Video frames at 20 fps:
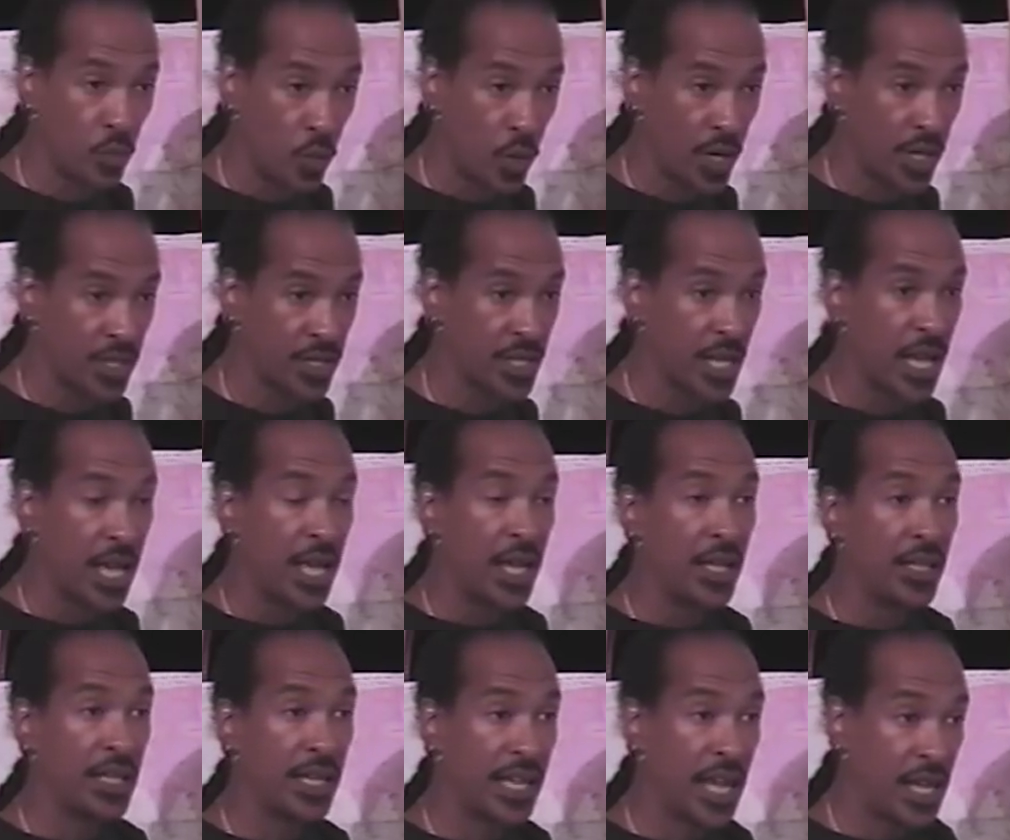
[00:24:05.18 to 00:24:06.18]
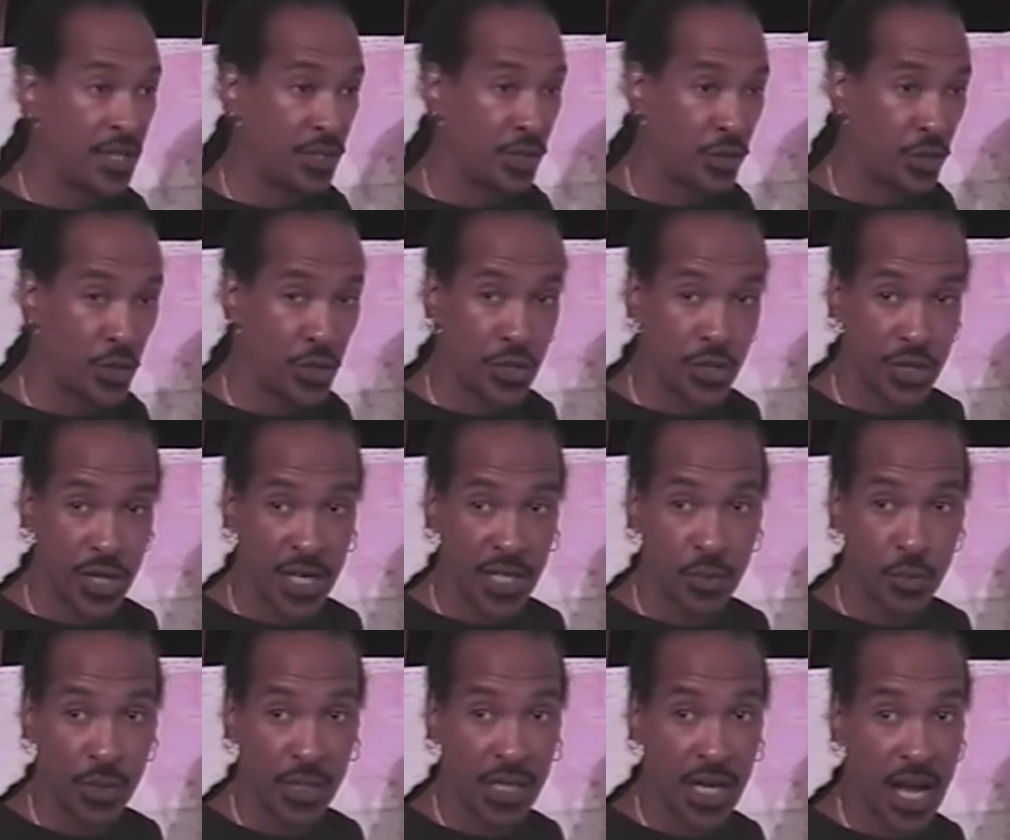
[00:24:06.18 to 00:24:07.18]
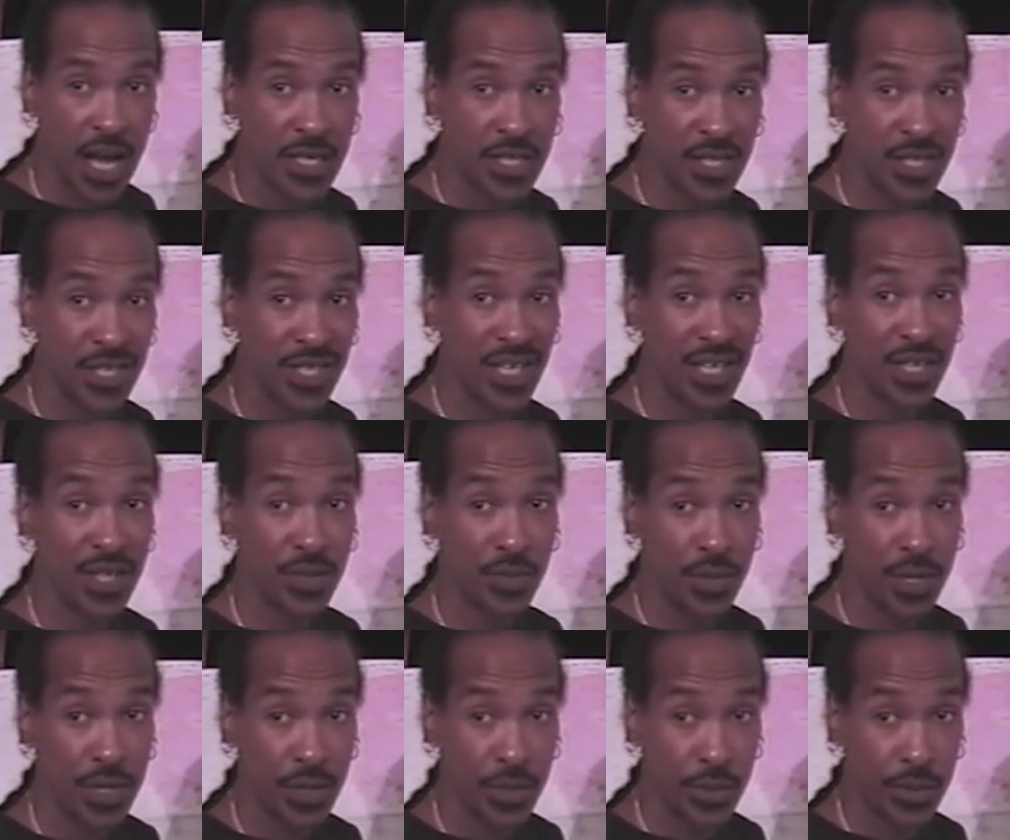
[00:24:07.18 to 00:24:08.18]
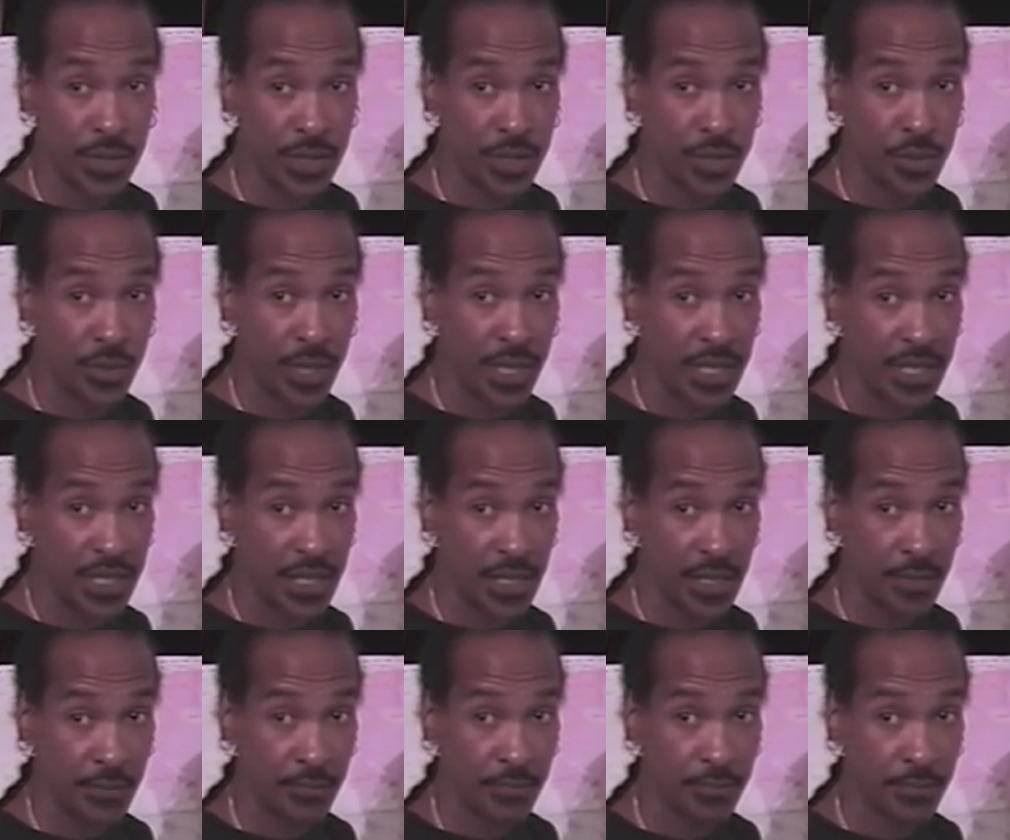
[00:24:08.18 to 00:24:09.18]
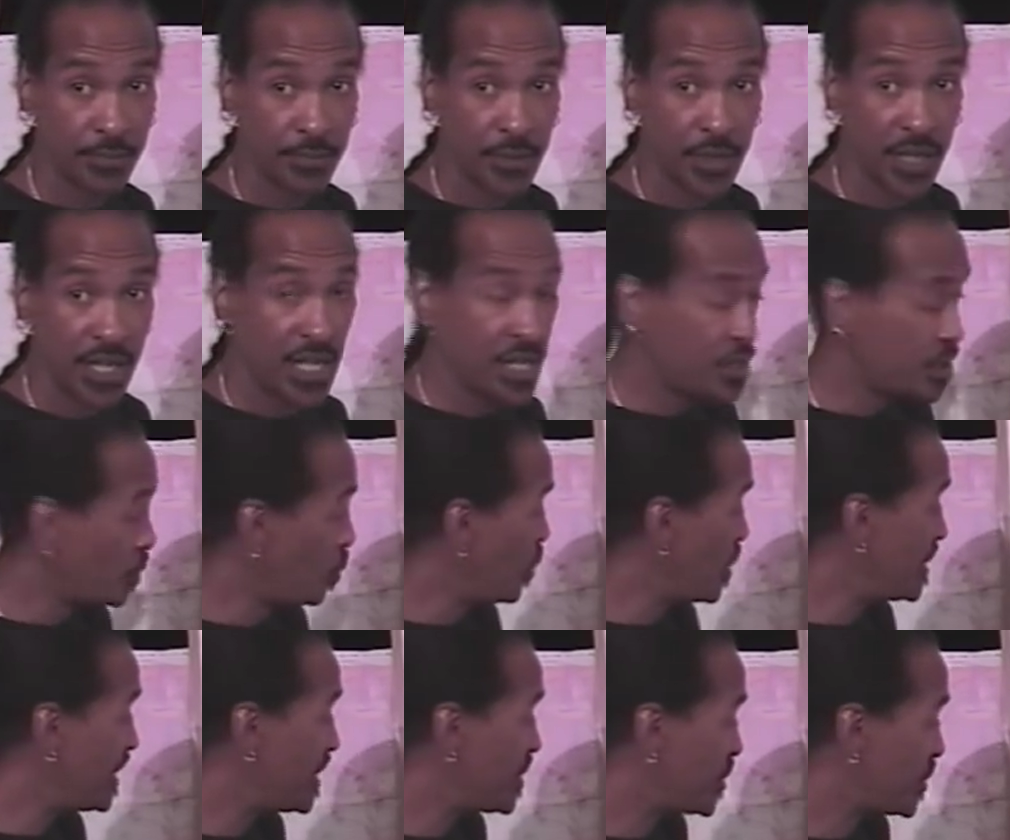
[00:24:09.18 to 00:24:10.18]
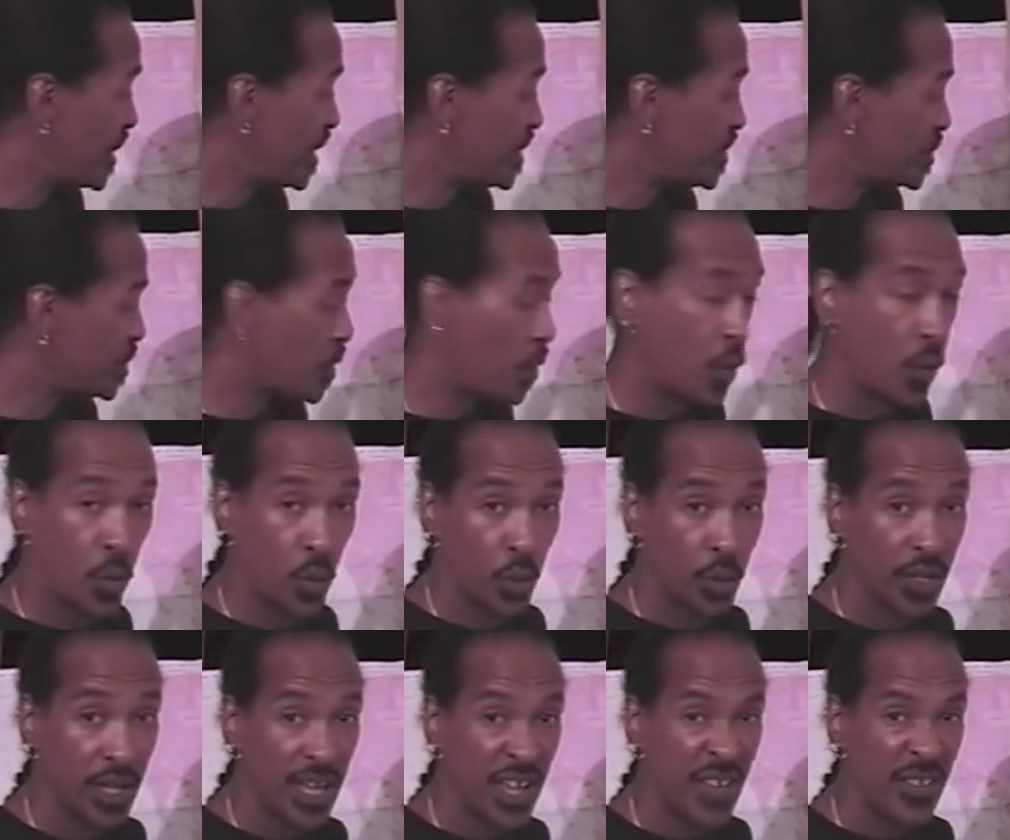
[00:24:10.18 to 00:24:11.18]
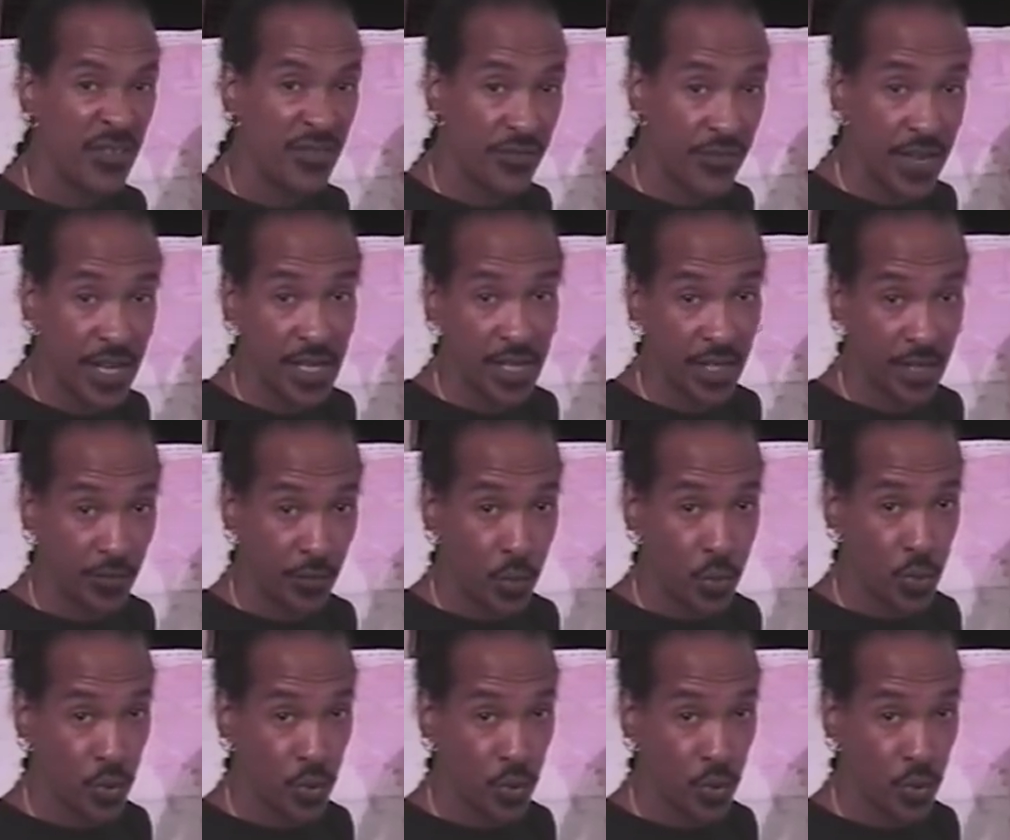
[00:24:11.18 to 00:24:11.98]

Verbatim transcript: was. The Catholic Church changed it with Constantine in three thirty-two A D. He's the one that changes the whole feeling of who